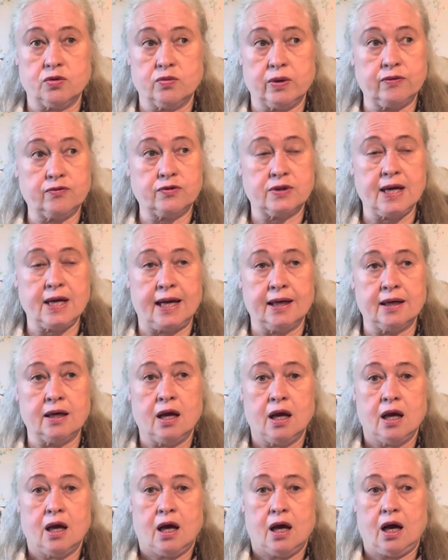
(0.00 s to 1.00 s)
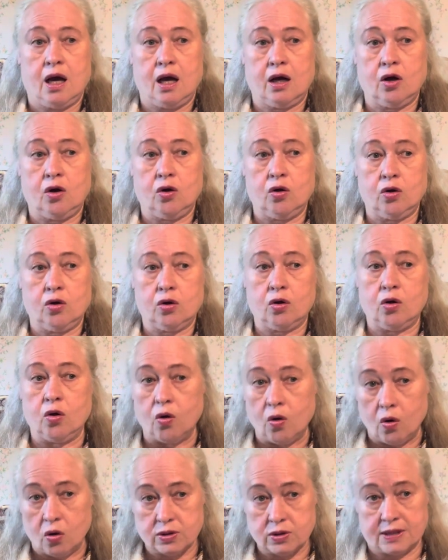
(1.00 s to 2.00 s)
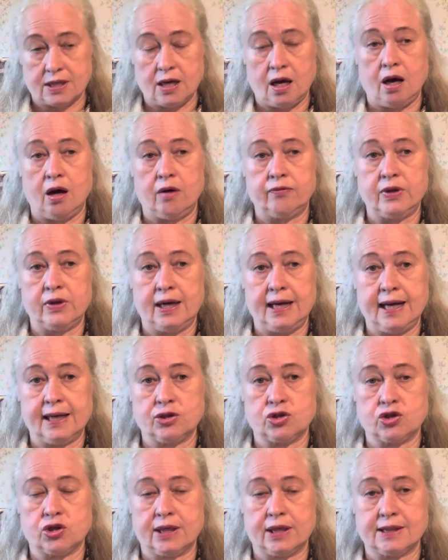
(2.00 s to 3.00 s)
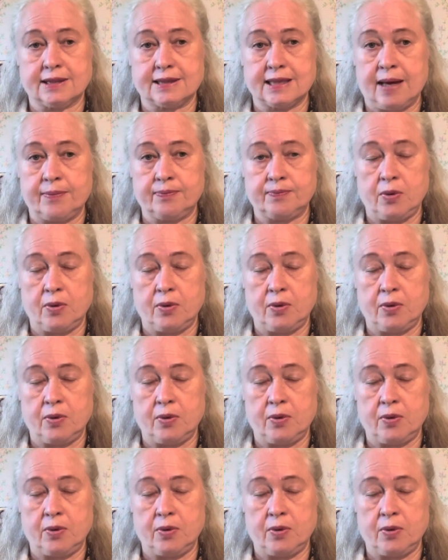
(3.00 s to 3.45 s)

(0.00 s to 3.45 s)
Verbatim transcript: We've done a quarter of the electrics up